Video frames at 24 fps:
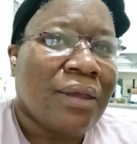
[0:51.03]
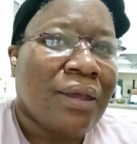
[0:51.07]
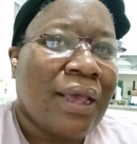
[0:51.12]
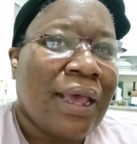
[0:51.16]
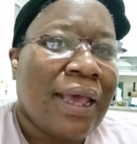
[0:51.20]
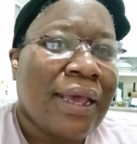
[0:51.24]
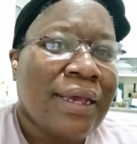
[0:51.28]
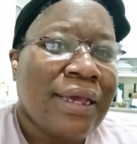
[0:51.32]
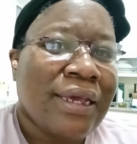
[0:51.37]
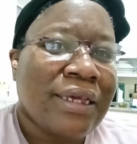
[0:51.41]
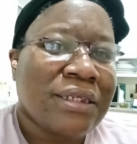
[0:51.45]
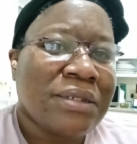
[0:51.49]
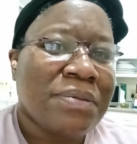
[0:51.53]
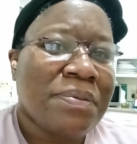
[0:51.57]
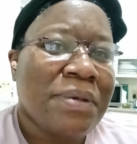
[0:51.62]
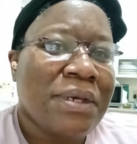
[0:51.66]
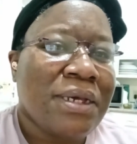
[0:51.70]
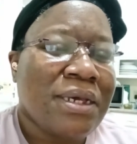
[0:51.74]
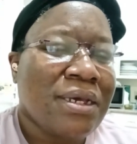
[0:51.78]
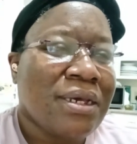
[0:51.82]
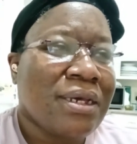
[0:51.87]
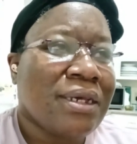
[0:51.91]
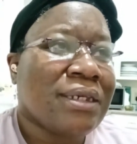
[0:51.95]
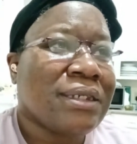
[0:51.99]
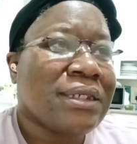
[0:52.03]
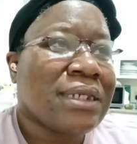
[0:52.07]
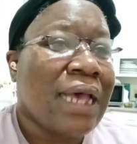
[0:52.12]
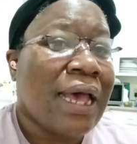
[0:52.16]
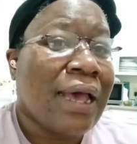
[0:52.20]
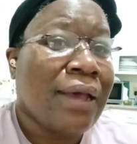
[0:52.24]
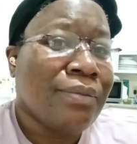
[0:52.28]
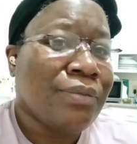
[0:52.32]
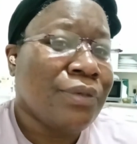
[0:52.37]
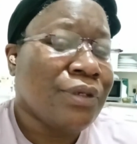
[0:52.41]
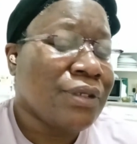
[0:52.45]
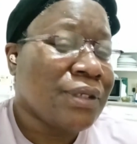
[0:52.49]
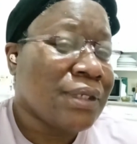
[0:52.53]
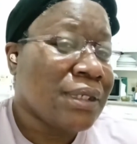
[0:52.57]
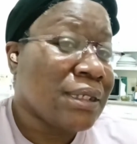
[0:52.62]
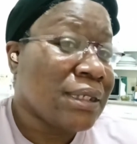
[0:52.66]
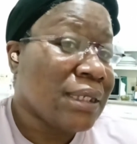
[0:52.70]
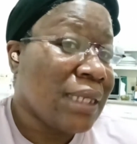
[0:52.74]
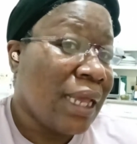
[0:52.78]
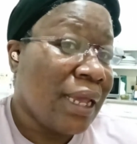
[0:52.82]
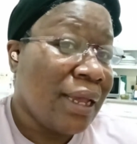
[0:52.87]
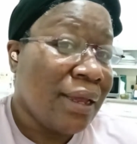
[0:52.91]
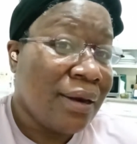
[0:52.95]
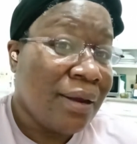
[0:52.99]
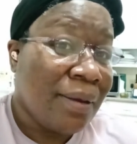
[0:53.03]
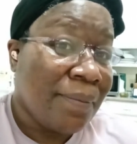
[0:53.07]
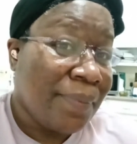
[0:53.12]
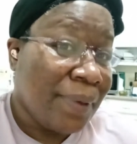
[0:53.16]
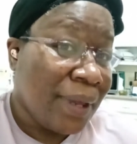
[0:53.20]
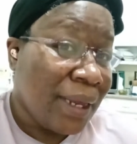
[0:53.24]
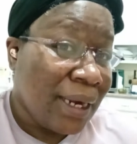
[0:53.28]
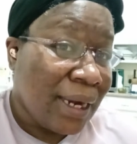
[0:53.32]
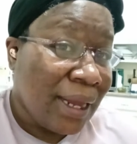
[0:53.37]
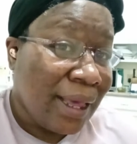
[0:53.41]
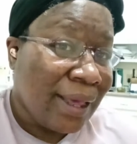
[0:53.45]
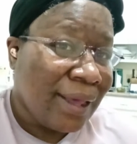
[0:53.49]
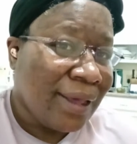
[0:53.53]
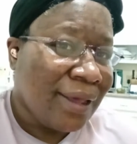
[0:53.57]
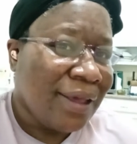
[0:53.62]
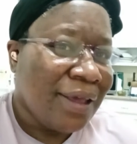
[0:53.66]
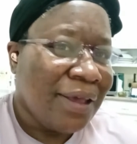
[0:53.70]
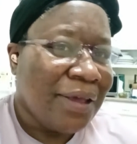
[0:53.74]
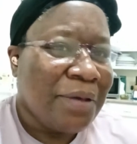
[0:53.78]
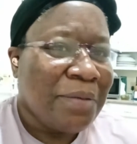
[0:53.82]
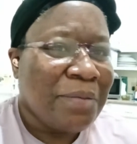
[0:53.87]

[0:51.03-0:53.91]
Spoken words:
I guess because I'm used to staying up at night,